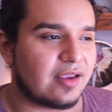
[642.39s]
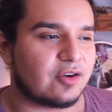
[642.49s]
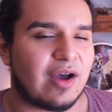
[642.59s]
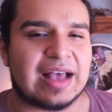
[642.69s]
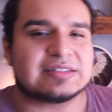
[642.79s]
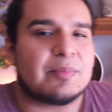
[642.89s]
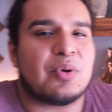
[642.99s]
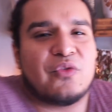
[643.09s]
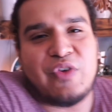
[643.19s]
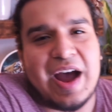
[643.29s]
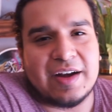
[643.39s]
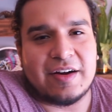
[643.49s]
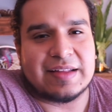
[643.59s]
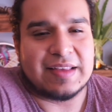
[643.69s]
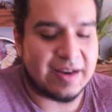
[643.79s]
you know, as a
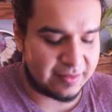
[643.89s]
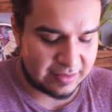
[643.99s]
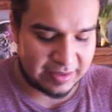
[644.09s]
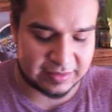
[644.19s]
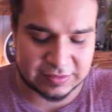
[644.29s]
provider at the end of the day.